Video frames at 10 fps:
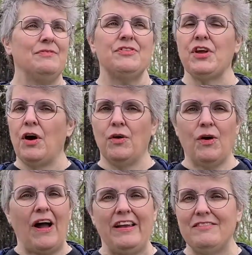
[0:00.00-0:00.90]
So
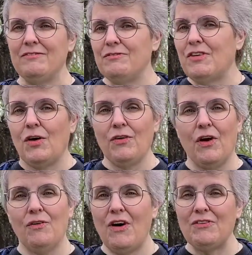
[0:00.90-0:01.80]
I don't
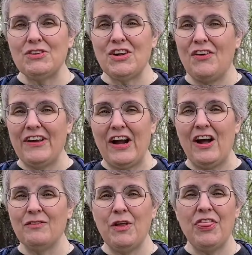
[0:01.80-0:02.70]
know what was going
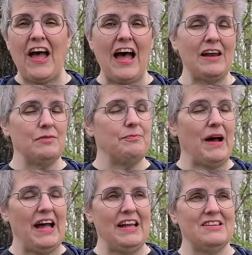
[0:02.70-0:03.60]
on with that,
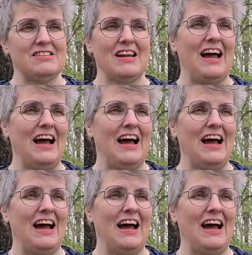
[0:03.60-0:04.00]
but